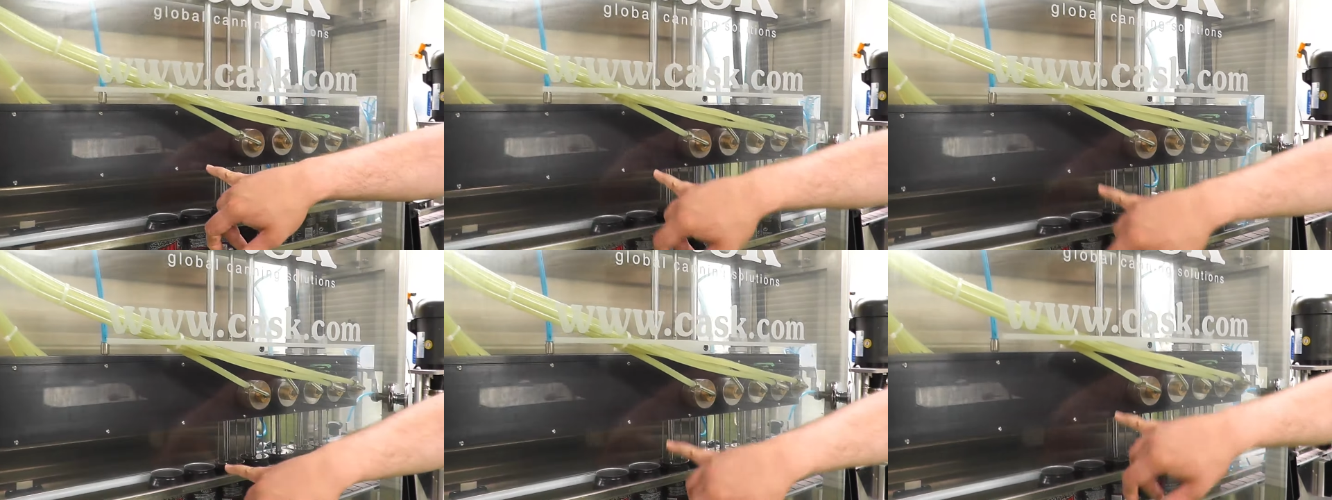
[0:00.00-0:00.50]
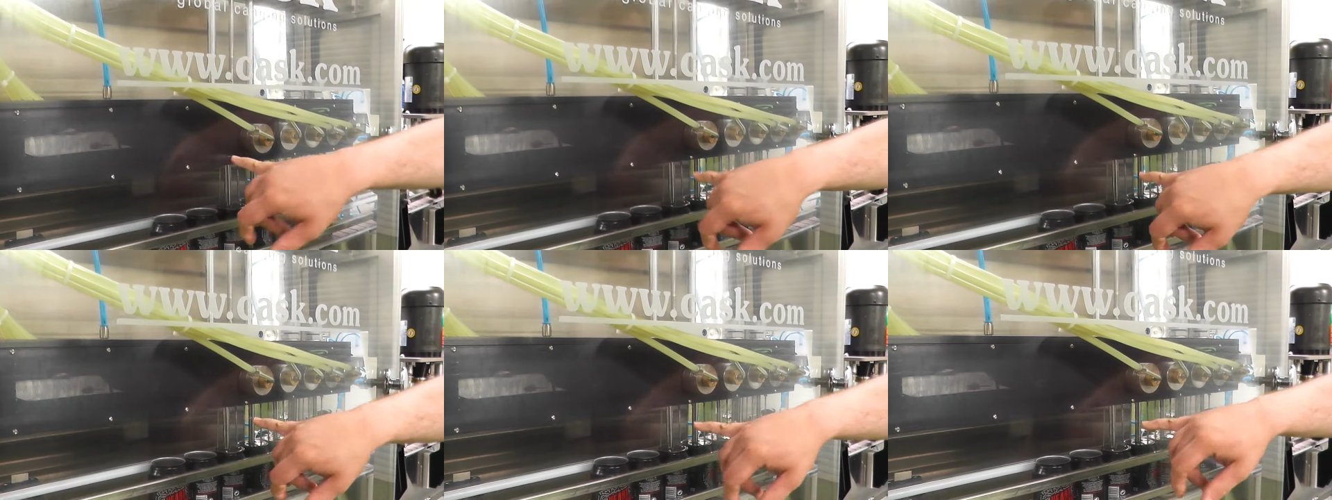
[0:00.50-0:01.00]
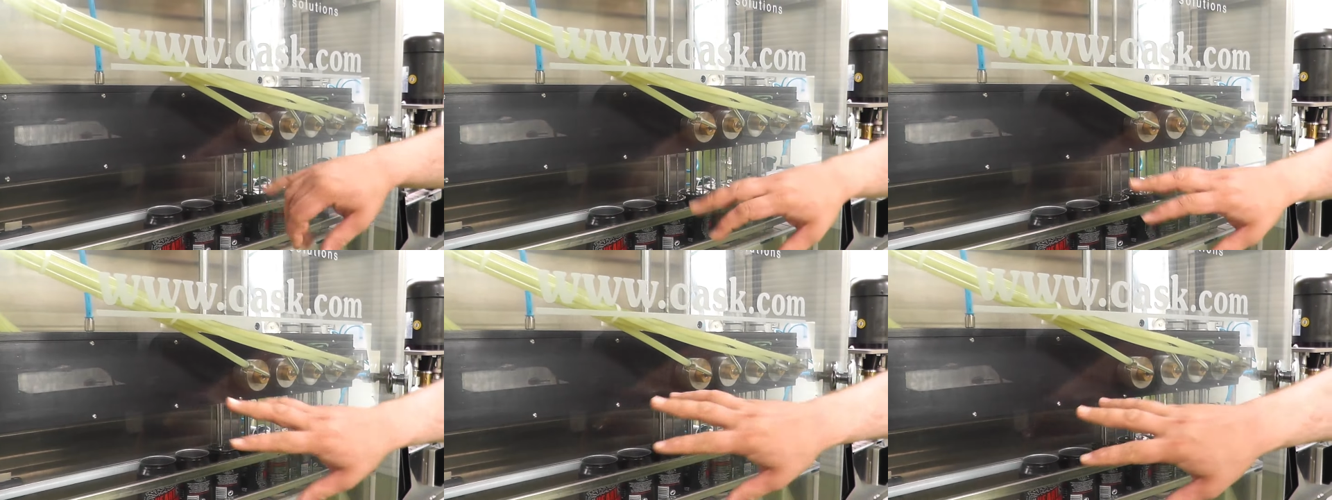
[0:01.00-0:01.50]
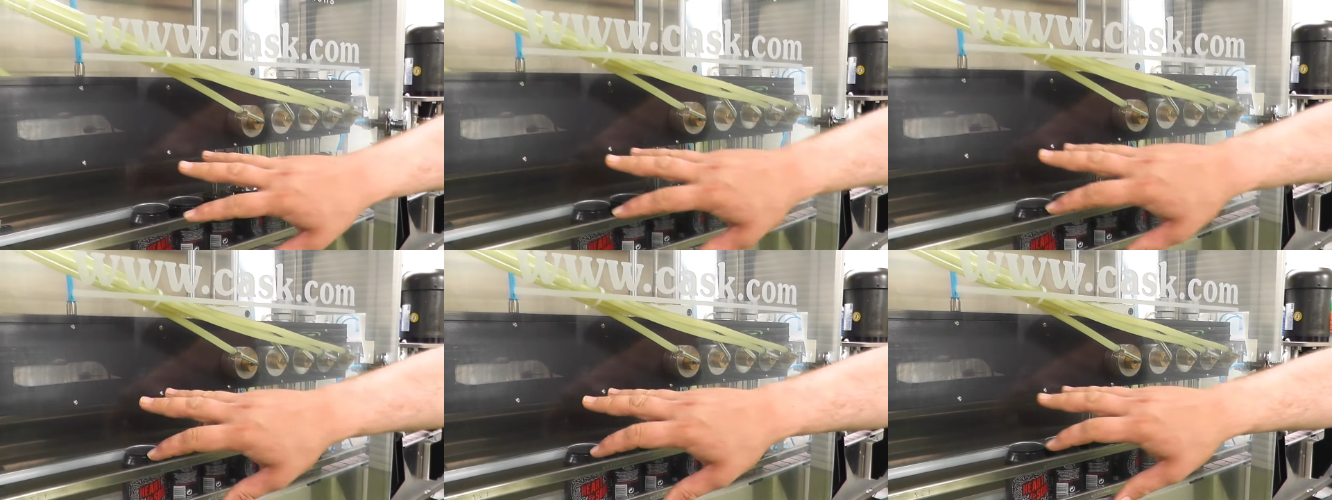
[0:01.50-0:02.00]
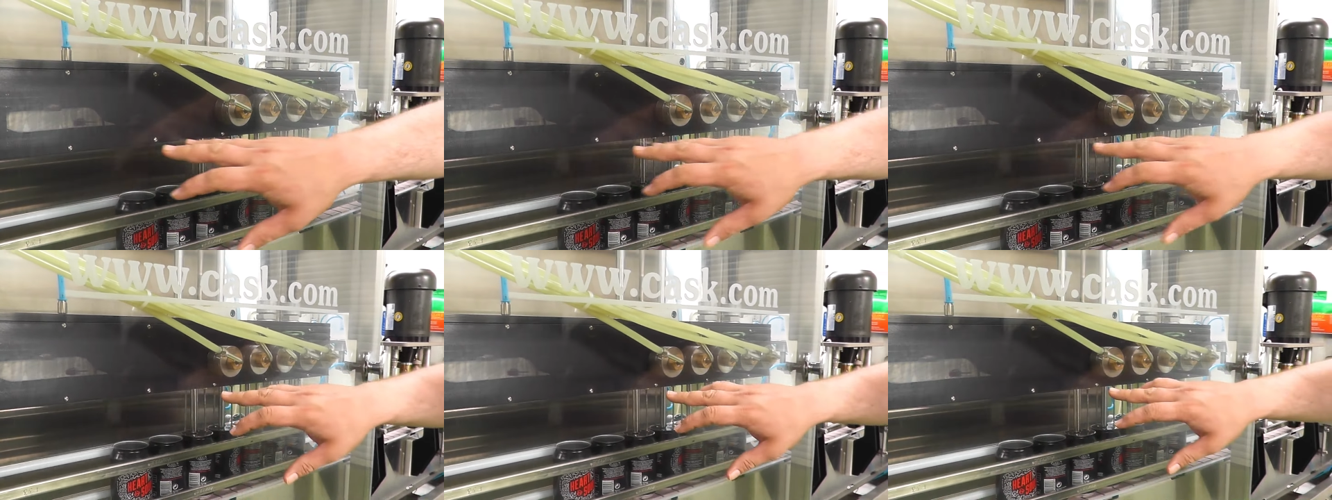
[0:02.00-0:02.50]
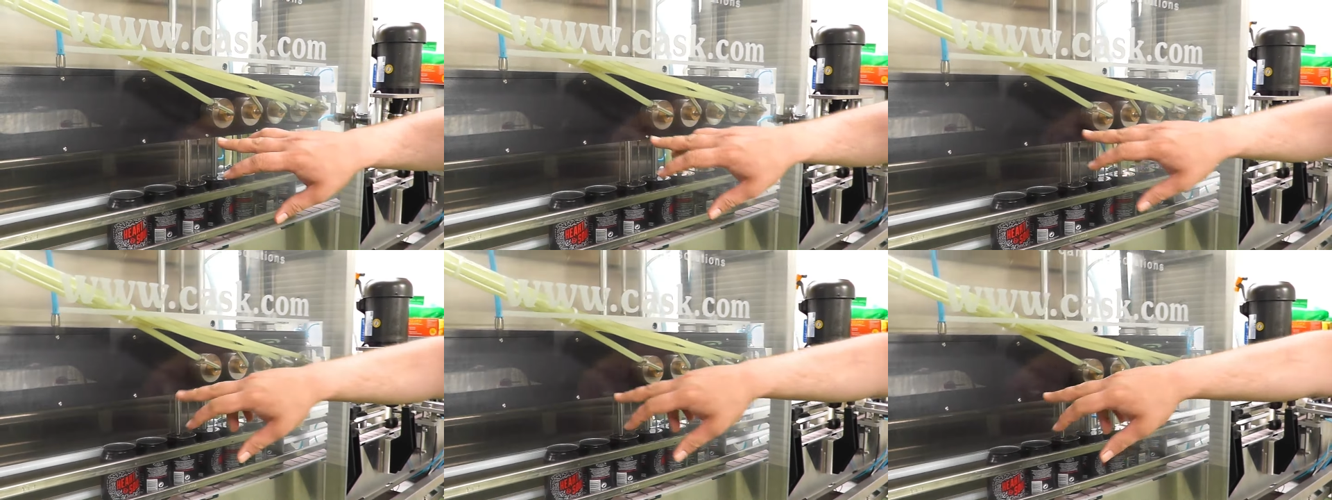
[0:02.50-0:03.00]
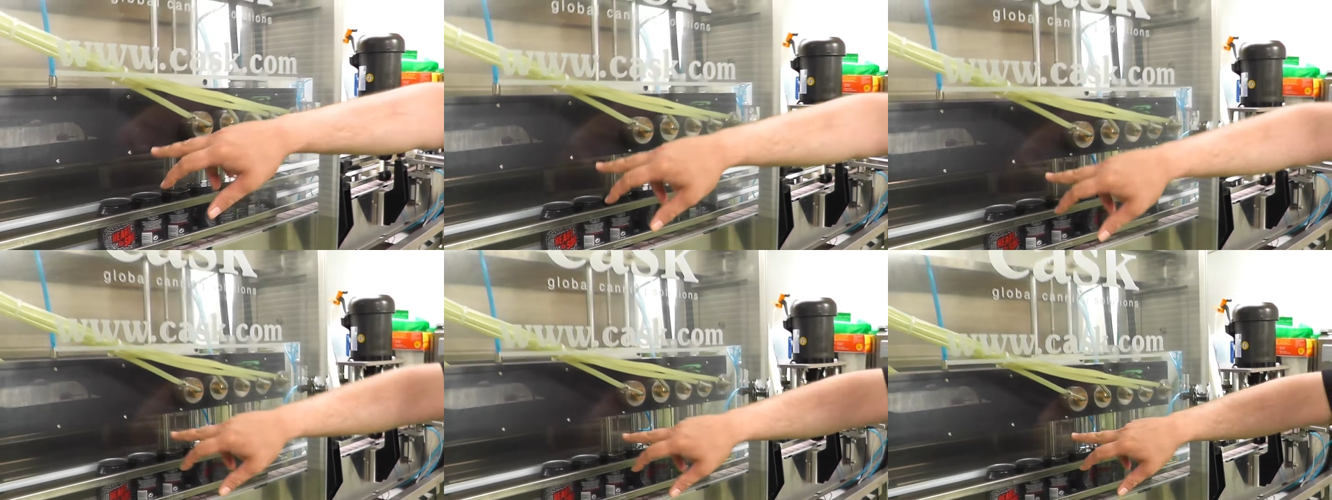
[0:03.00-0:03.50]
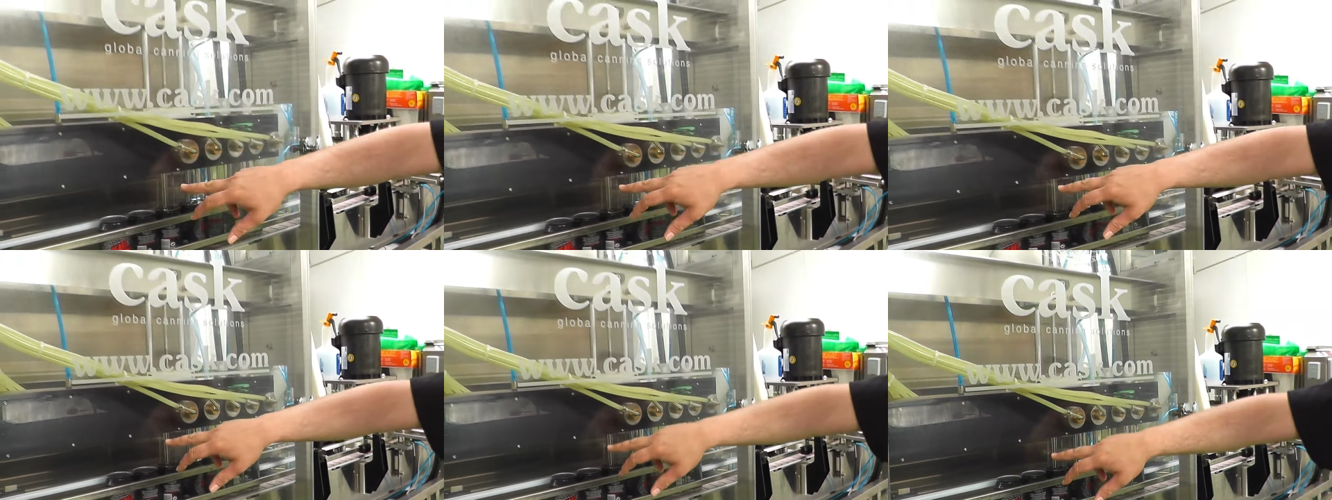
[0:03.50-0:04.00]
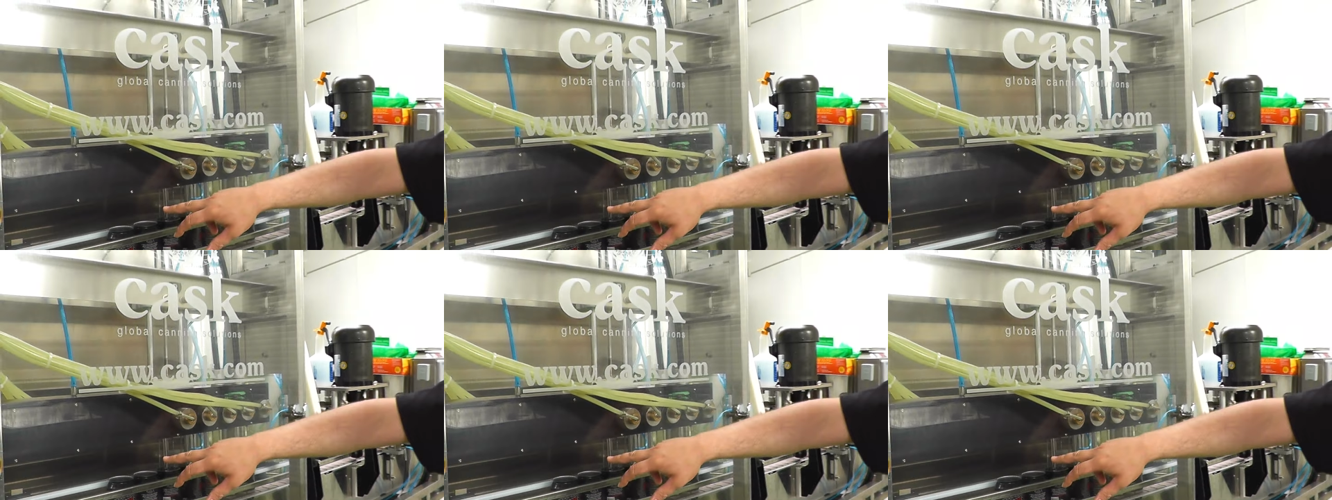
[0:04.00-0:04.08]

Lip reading: No face is visible, so there are no lips to read.